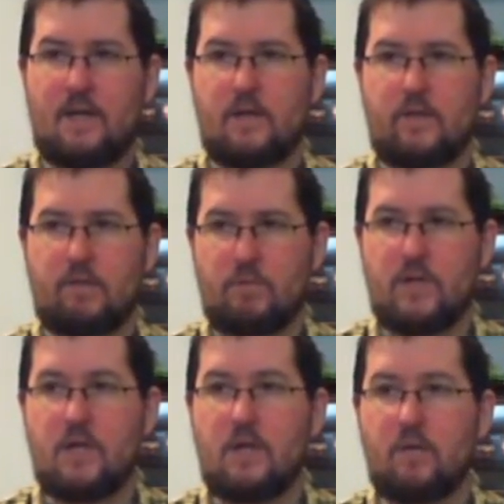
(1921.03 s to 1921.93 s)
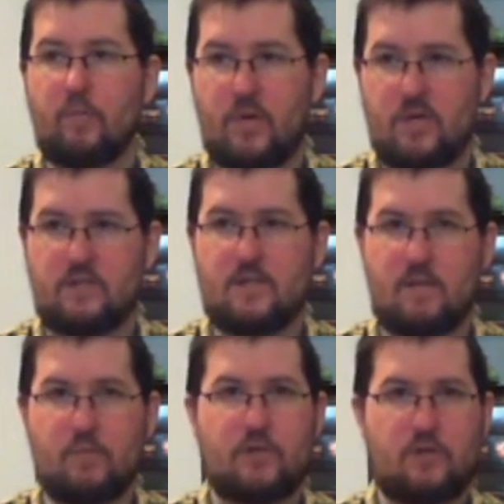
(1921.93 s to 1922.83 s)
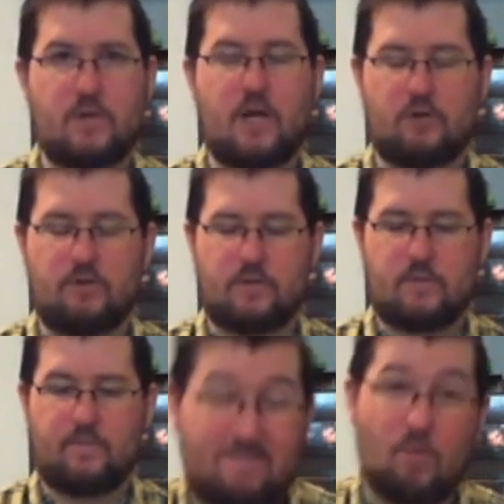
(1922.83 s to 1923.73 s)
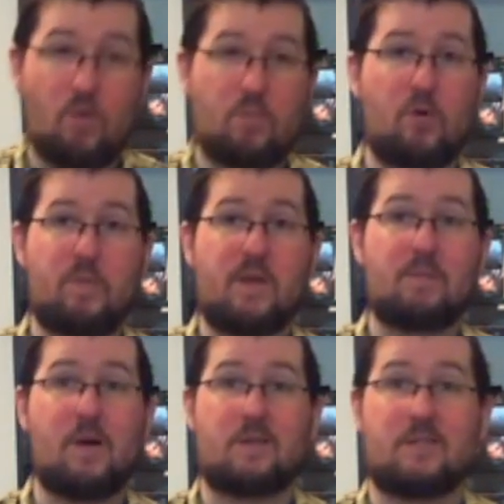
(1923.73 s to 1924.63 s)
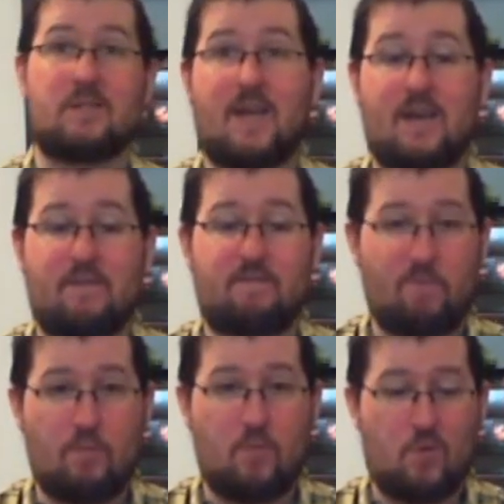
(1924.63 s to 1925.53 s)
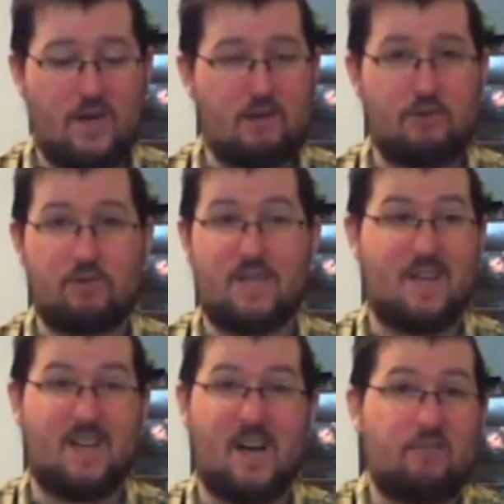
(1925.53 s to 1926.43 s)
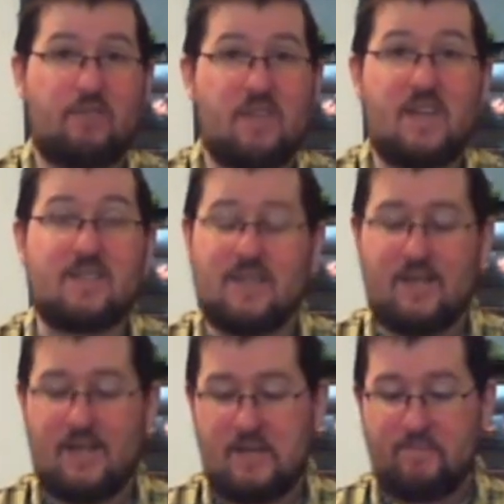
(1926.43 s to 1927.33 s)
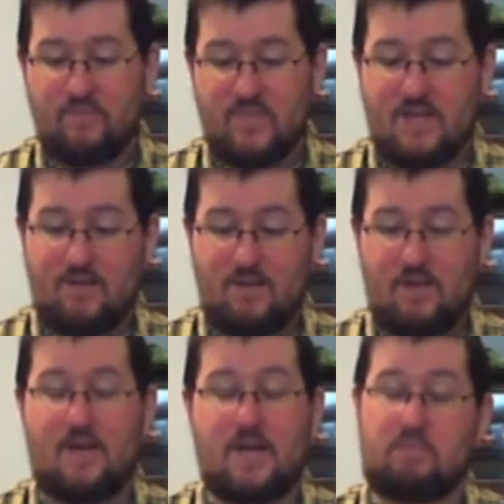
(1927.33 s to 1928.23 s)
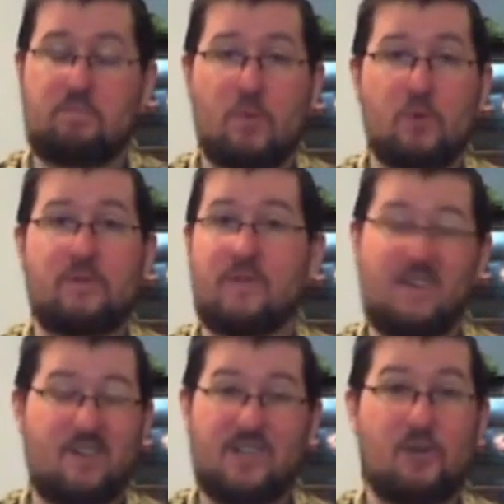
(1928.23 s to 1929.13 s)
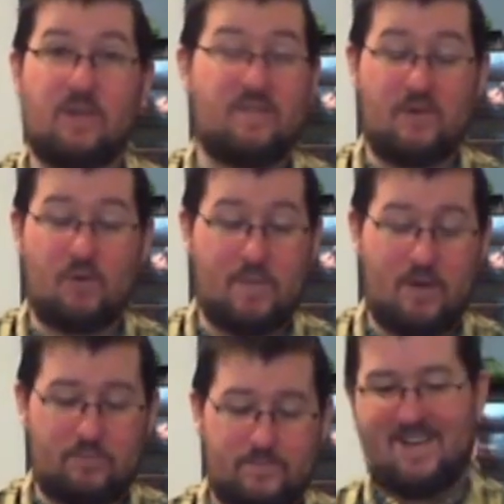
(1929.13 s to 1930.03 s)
3 boxes that come with 2 characters, 4 more big boxes that add 4 more characters and other things that I mostly don't even know about.